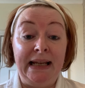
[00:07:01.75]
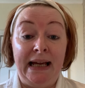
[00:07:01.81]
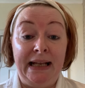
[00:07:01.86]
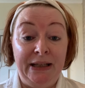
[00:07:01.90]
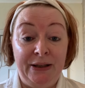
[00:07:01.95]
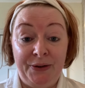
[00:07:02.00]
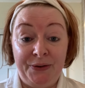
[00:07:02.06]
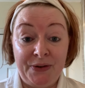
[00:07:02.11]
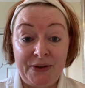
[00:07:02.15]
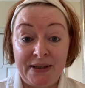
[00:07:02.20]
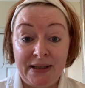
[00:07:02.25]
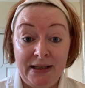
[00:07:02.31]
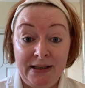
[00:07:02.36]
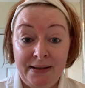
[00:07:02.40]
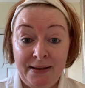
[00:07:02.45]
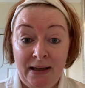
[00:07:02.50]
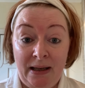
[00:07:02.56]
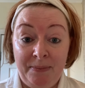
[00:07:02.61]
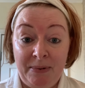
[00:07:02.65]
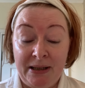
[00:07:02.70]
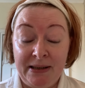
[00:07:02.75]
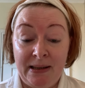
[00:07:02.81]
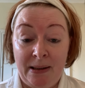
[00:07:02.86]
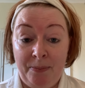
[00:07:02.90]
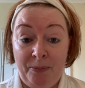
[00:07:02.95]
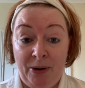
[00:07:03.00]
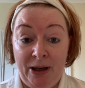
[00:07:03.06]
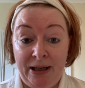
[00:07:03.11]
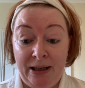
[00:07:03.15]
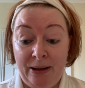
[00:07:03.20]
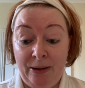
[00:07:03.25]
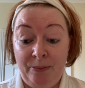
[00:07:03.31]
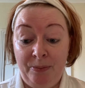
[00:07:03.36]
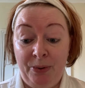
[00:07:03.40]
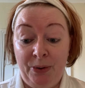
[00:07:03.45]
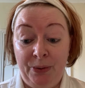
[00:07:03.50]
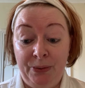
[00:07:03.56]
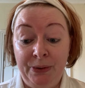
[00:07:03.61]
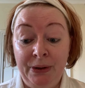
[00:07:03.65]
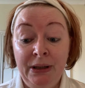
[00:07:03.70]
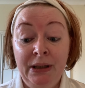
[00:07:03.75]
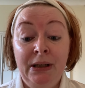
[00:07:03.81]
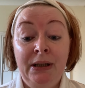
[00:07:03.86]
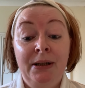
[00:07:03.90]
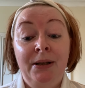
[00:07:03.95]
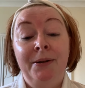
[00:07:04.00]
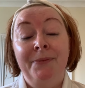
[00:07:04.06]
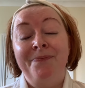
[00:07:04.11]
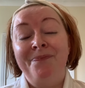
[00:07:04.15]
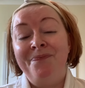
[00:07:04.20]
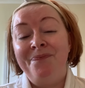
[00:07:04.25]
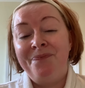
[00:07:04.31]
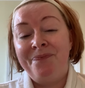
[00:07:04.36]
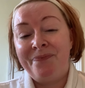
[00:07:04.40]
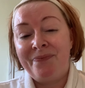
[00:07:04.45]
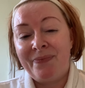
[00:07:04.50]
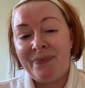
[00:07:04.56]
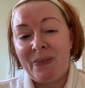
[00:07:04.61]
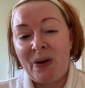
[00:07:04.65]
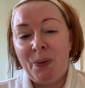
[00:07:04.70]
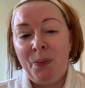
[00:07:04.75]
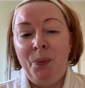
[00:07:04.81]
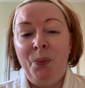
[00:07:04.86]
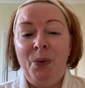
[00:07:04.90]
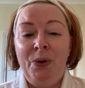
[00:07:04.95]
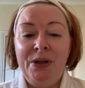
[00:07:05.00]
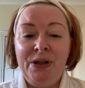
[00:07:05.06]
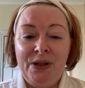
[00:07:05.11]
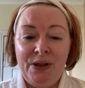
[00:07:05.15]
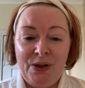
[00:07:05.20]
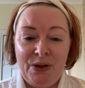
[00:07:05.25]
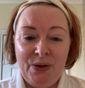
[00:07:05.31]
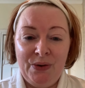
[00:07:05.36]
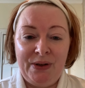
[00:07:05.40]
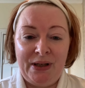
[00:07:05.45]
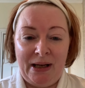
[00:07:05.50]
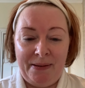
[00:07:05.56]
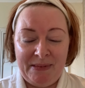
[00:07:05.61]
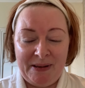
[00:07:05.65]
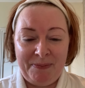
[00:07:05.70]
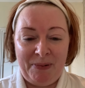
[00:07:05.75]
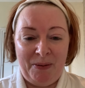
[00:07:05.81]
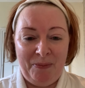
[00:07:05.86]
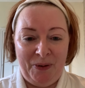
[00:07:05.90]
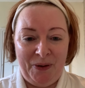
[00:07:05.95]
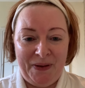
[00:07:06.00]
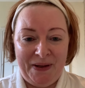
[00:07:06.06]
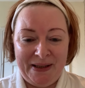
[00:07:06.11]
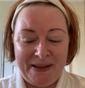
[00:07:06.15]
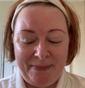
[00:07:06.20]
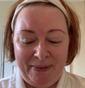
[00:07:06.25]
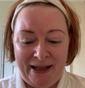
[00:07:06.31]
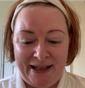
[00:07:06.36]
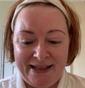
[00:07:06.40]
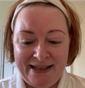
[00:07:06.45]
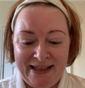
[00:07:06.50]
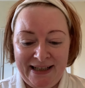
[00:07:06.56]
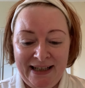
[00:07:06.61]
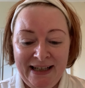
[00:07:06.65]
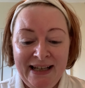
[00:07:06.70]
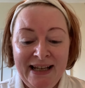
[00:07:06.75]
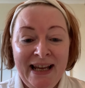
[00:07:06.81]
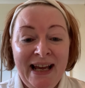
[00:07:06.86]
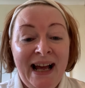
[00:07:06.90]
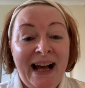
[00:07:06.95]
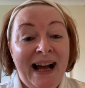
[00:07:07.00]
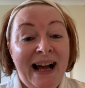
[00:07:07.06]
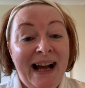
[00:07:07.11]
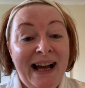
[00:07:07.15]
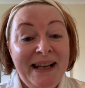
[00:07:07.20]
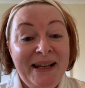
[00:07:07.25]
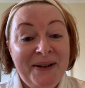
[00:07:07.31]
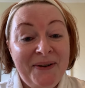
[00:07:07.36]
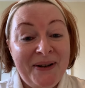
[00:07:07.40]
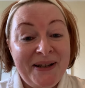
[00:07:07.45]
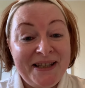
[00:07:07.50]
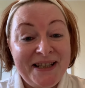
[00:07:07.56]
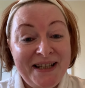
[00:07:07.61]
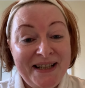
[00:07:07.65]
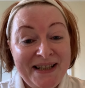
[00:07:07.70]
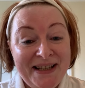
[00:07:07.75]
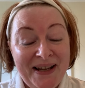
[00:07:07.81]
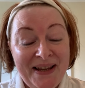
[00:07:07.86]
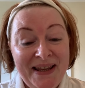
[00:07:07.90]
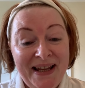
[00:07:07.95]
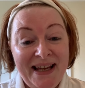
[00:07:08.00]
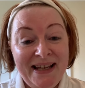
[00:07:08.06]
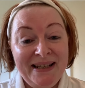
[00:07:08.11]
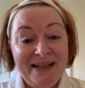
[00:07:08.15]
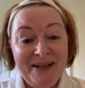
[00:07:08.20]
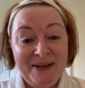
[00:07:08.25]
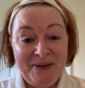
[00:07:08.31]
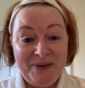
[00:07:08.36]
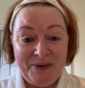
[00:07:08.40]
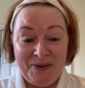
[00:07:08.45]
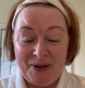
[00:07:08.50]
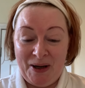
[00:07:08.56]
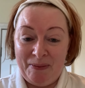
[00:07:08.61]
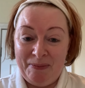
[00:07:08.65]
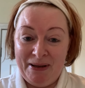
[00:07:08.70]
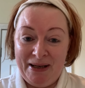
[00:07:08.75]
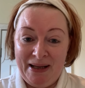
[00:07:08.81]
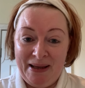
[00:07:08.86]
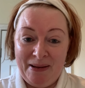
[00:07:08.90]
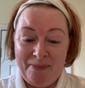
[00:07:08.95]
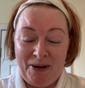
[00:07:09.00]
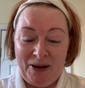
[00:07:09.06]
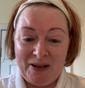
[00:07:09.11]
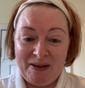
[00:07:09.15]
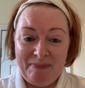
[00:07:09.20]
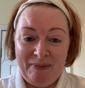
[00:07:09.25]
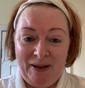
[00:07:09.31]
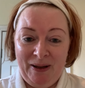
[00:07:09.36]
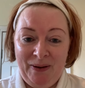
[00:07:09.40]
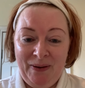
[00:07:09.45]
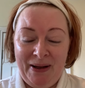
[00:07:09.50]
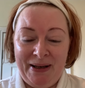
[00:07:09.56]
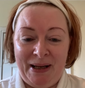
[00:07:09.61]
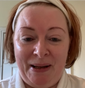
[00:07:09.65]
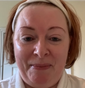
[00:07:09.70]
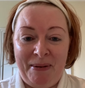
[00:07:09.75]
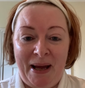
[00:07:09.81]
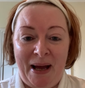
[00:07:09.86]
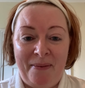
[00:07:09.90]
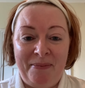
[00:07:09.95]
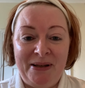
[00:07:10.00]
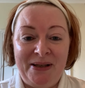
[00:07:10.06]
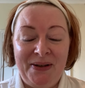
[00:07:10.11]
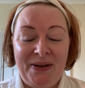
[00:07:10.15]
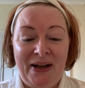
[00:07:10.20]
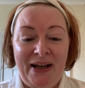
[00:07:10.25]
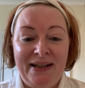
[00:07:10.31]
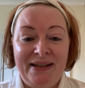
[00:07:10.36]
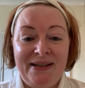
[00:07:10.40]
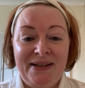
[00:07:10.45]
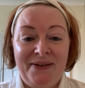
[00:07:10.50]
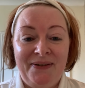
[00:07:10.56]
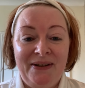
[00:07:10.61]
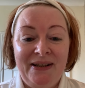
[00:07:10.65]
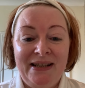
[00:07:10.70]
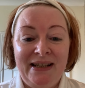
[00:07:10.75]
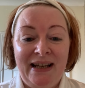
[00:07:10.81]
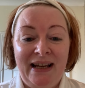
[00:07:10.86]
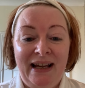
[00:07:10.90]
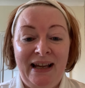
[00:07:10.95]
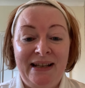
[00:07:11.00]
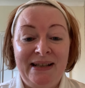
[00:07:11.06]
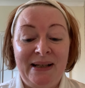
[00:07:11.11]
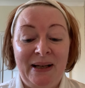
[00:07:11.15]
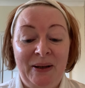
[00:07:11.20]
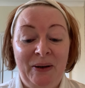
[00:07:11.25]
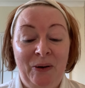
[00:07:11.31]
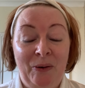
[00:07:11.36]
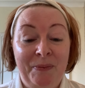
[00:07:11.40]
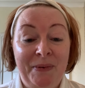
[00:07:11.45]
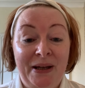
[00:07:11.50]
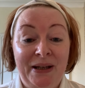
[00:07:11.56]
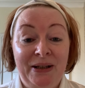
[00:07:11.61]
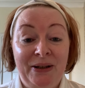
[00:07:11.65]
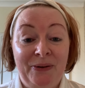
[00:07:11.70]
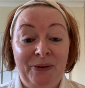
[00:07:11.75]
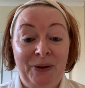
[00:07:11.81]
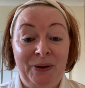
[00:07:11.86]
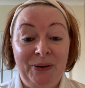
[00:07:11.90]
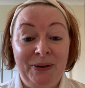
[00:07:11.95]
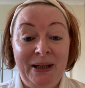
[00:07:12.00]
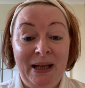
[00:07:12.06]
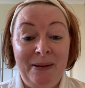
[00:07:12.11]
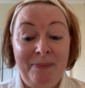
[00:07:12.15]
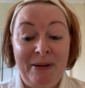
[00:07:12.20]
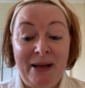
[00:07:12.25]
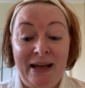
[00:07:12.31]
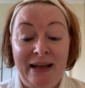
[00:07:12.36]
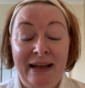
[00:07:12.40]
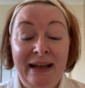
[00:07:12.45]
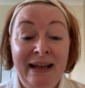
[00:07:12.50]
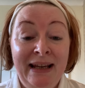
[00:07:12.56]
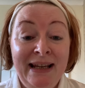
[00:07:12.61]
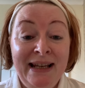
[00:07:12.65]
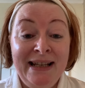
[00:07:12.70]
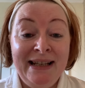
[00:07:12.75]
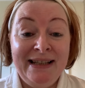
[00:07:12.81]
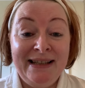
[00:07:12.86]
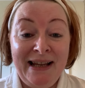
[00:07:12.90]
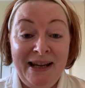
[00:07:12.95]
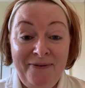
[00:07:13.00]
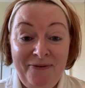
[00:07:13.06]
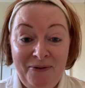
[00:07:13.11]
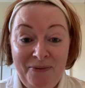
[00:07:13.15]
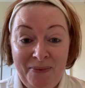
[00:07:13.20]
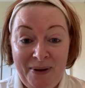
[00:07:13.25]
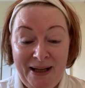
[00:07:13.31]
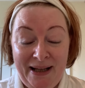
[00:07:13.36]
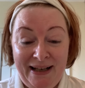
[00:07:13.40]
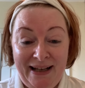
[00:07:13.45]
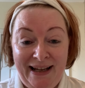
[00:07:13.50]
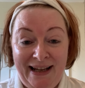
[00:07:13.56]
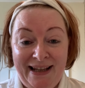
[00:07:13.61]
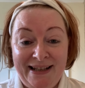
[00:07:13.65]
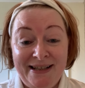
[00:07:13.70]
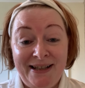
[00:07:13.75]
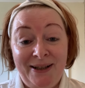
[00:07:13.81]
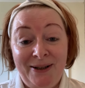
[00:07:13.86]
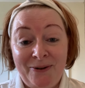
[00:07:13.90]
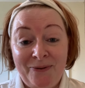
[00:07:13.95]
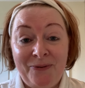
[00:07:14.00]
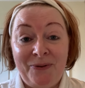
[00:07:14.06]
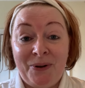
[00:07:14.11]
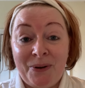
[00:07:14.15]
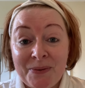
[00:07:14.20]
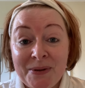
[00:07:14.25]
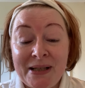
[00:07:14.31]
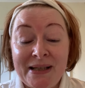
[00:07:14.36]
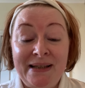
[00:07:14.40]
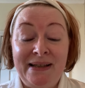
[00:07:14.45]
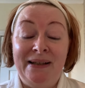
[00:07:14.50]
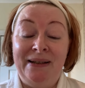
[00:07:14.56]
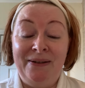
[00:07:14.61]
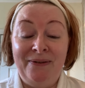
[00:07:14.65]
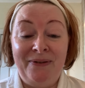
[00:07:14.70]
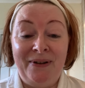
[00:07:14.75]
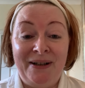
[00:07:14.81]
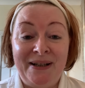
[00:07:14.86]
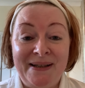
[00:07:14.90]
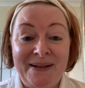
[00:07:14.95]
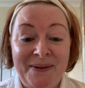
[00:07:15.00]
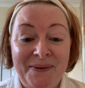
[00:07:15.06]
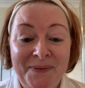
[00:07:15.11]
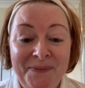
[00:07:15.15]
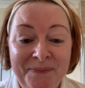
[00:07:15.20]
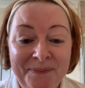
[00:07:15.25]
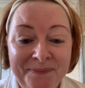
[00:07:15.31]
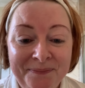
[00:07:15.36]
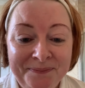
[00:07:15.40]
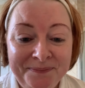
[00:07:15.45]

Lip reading: any other skin type except breakout prone, 1 to 2 times per month is plenty. Any questions on that? Drop it in the box below and I'll be happy to answer it. And I hope that you're all keeping safe and well, and I look forward to seeing you very soon.